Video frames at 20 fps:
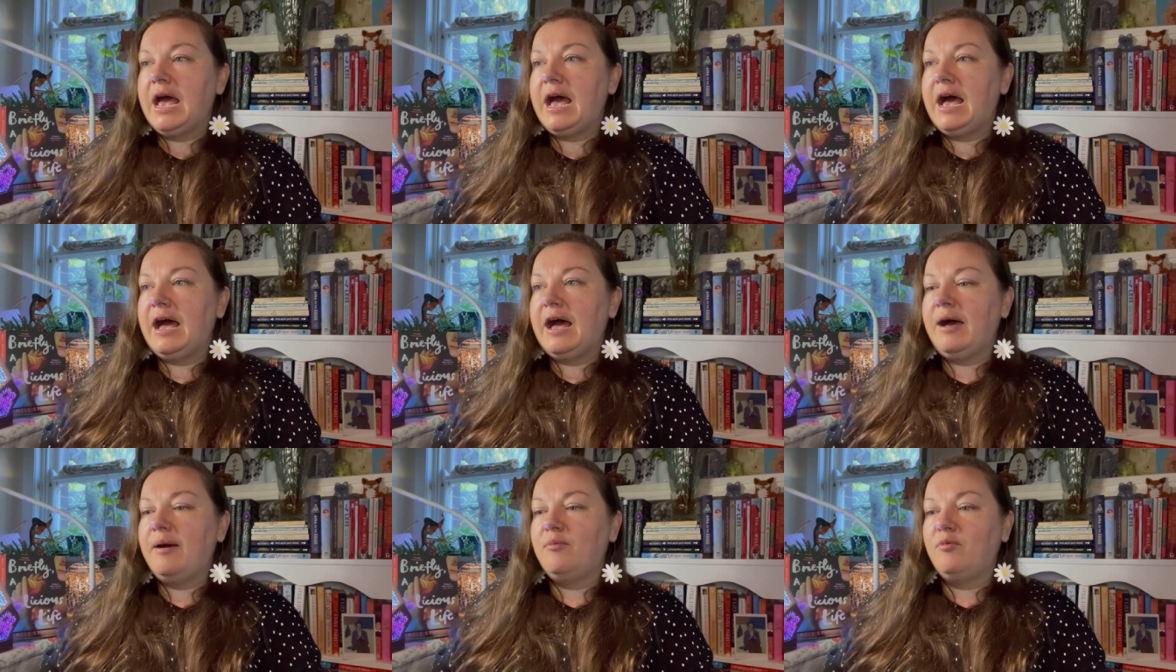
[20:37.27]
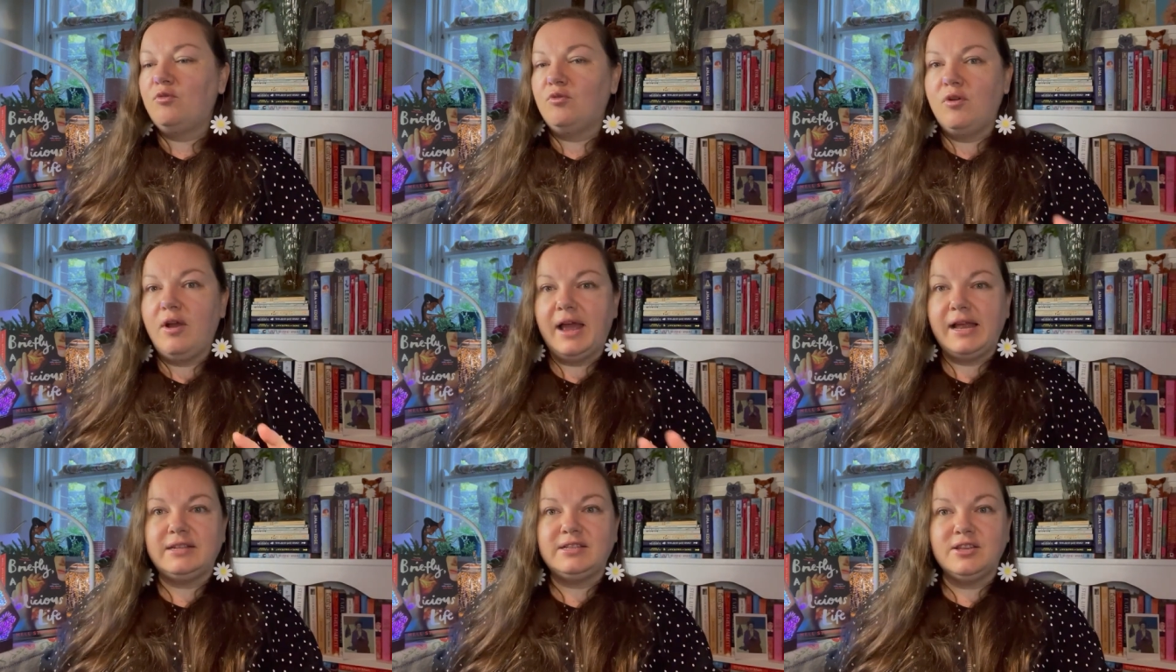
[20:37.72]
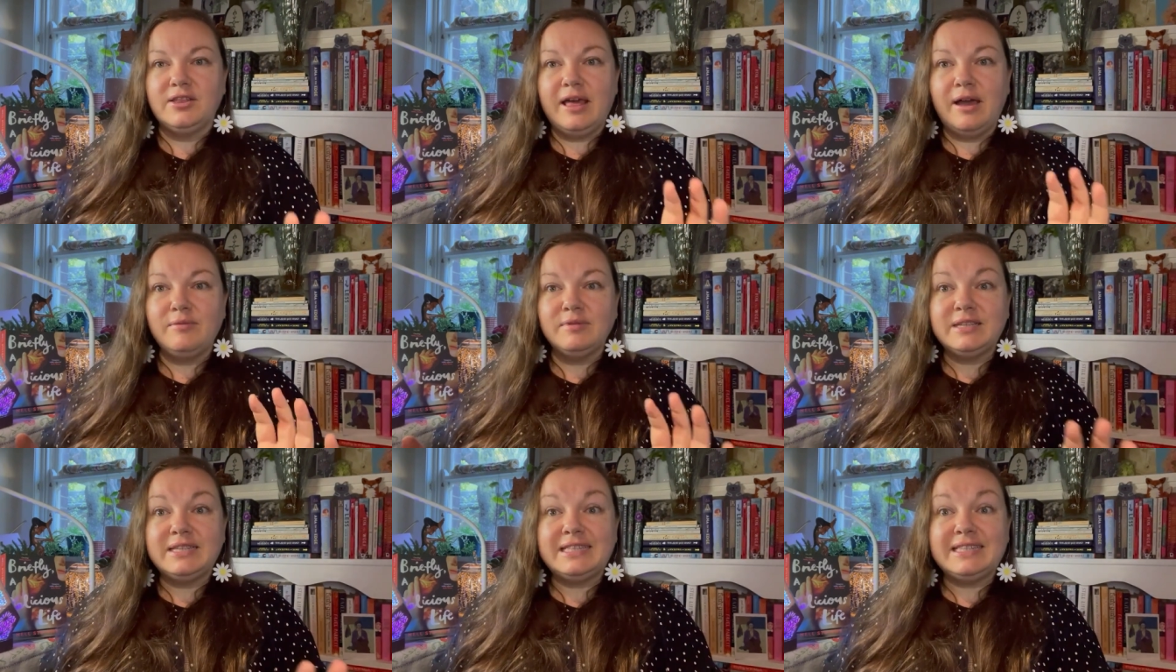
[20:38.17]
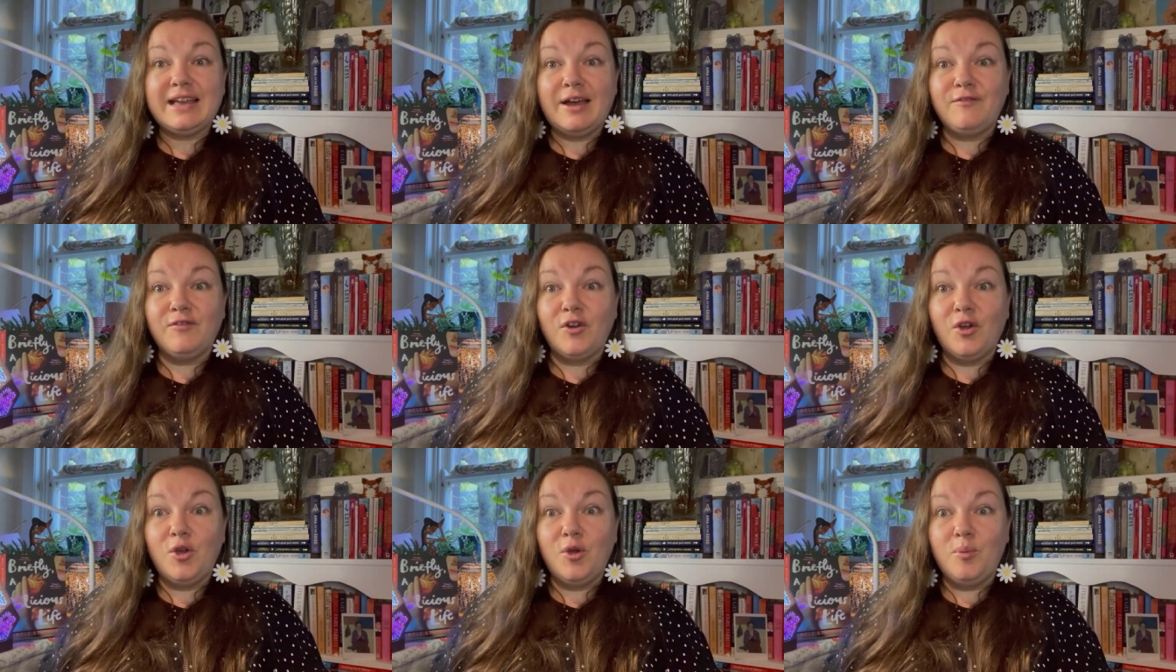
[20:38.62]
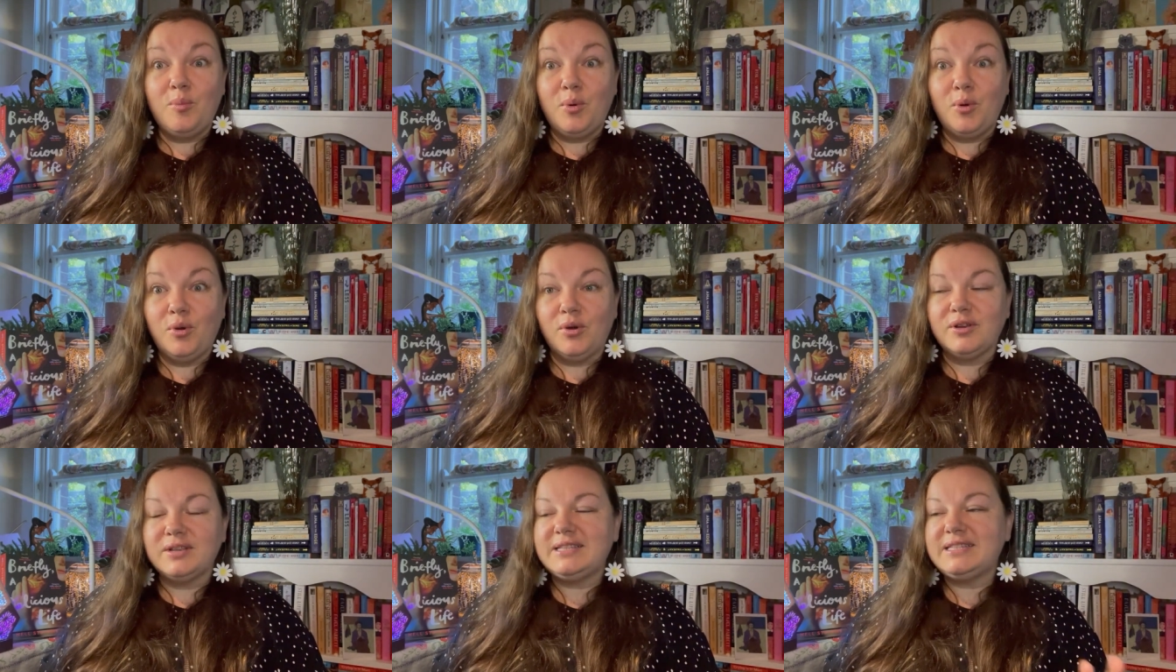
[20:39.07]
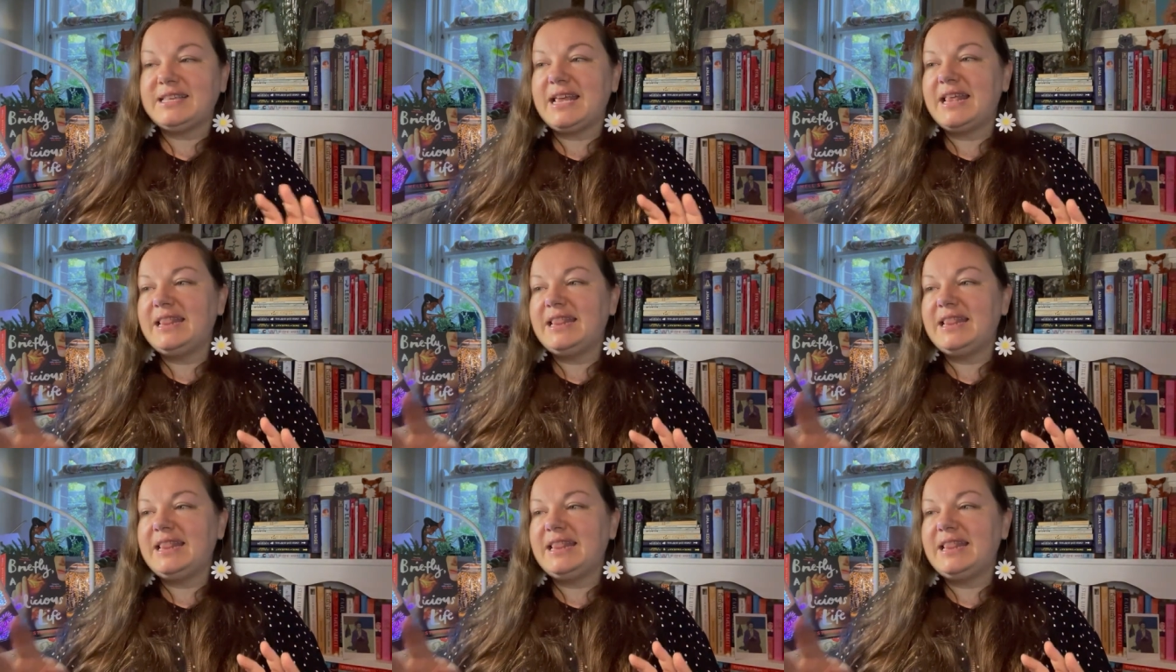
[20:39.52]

Um, right, so that was Sappho Books.